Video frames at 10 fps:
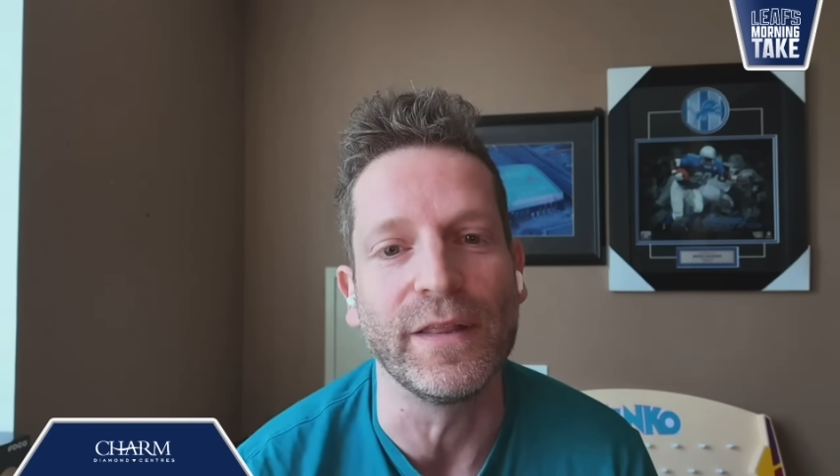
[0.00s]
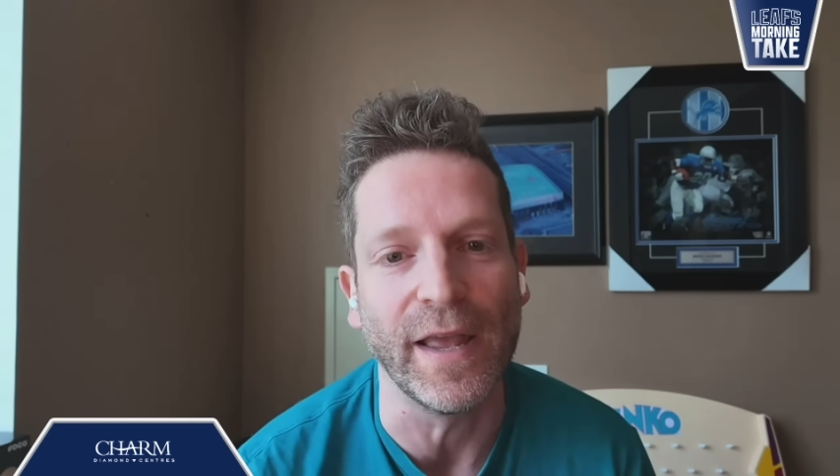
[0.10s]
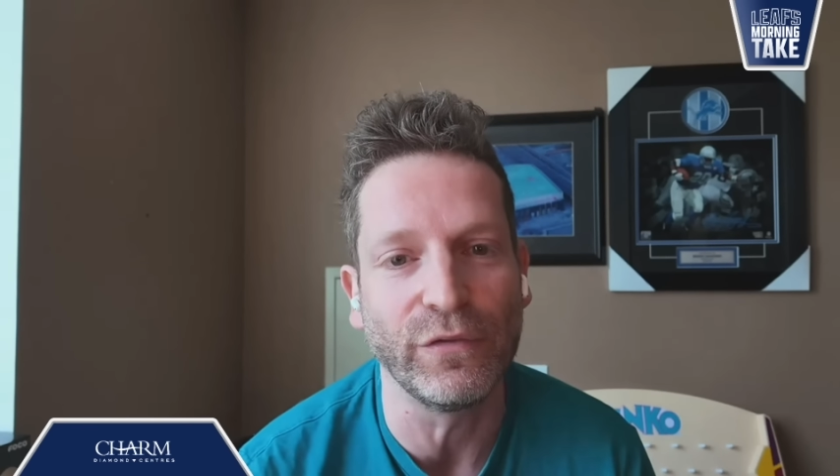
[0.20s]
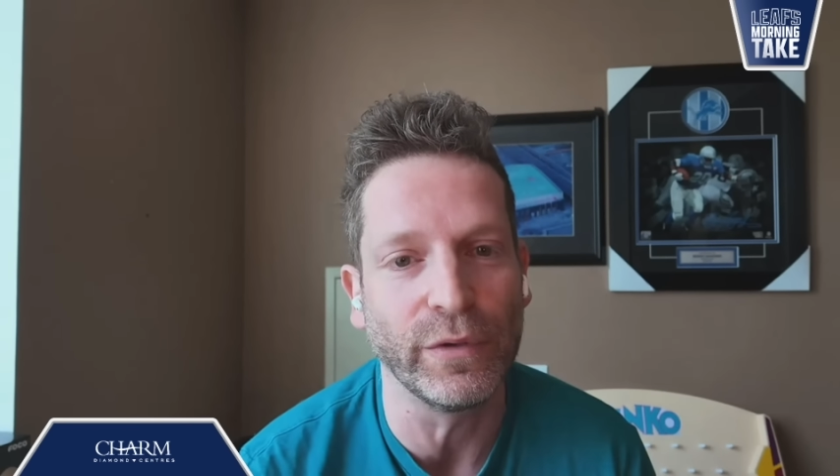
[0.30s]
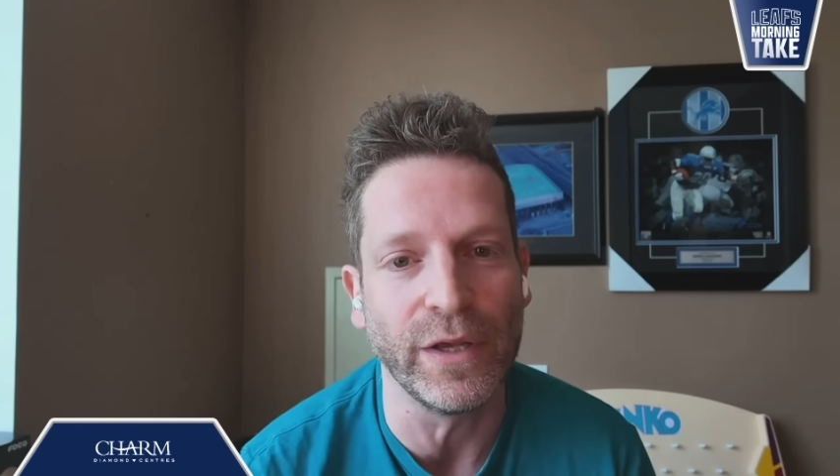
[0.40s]

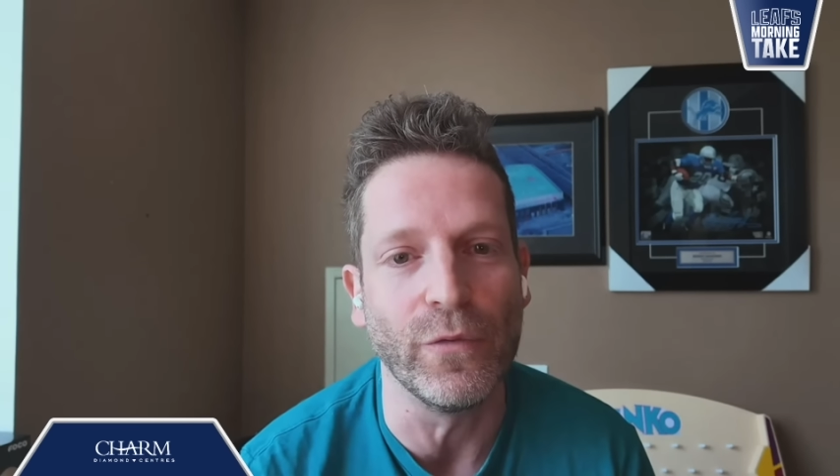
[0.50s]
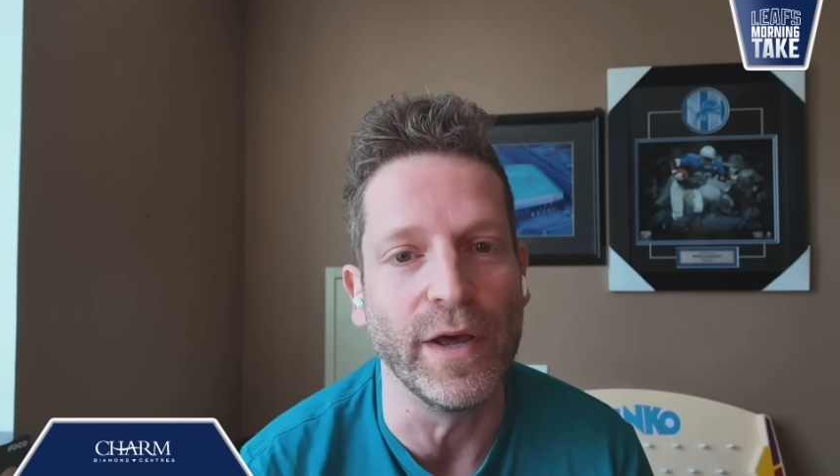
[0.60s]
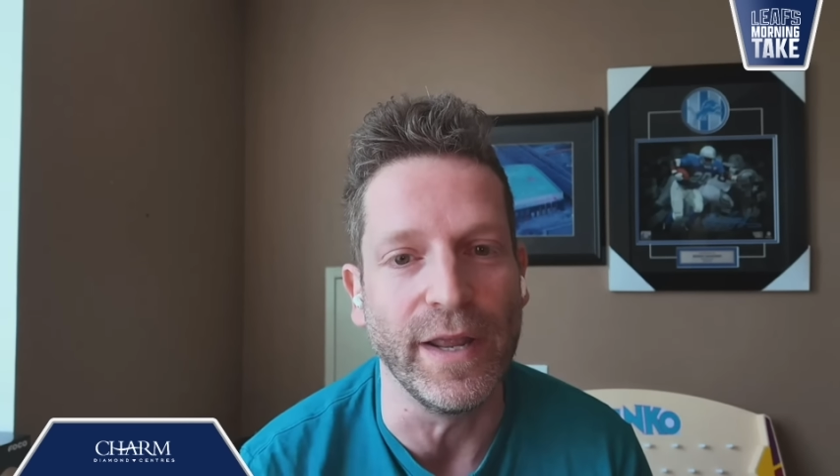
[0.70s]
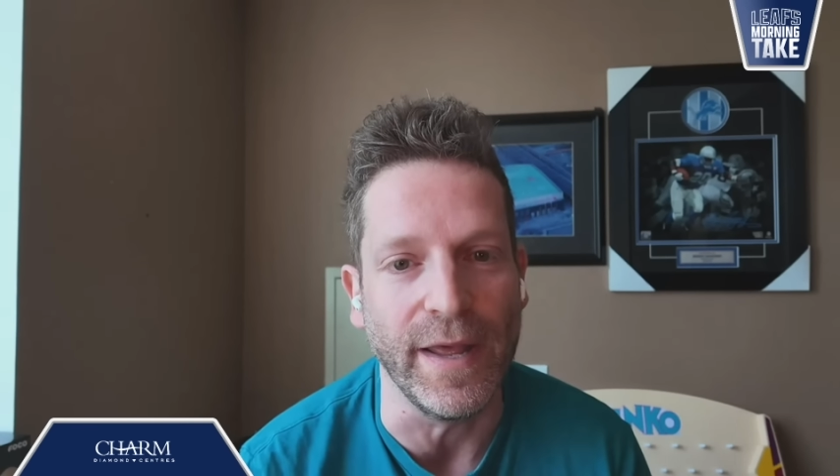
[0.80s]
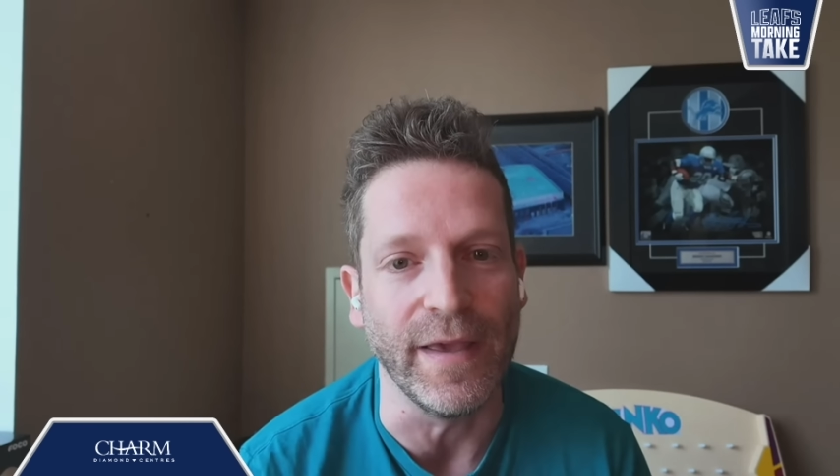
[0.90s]
That's really
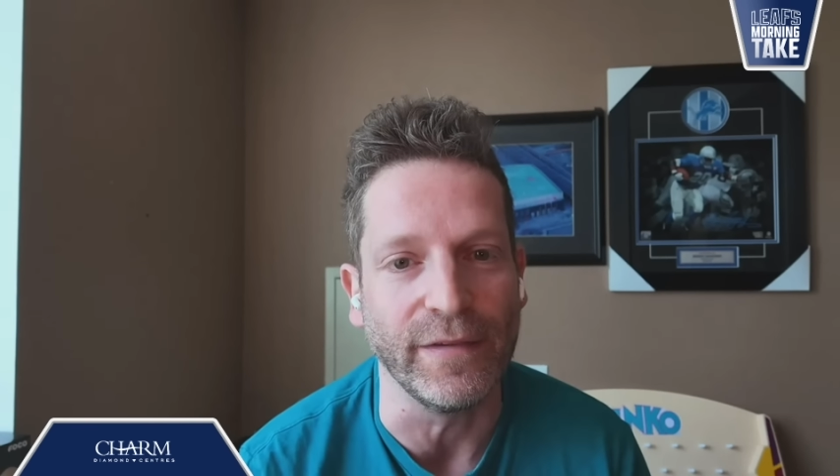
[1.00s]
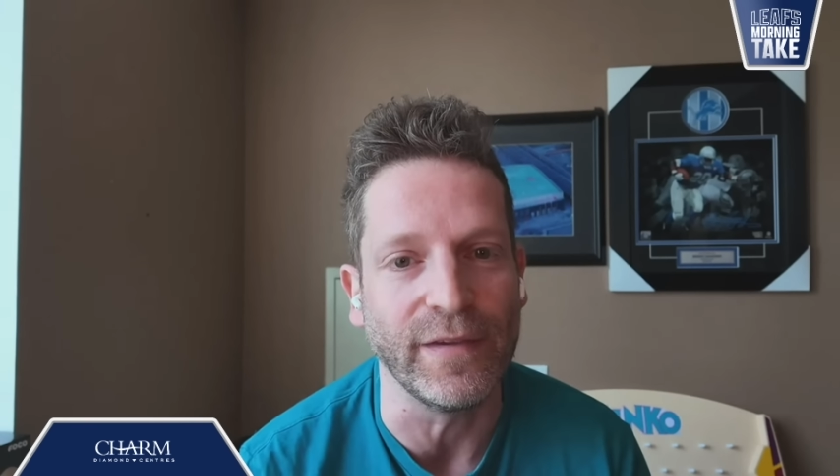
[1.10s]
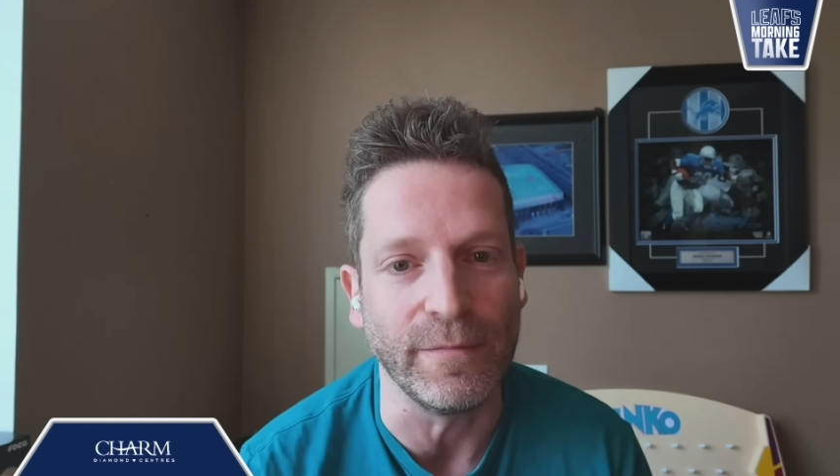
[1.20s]
what it is.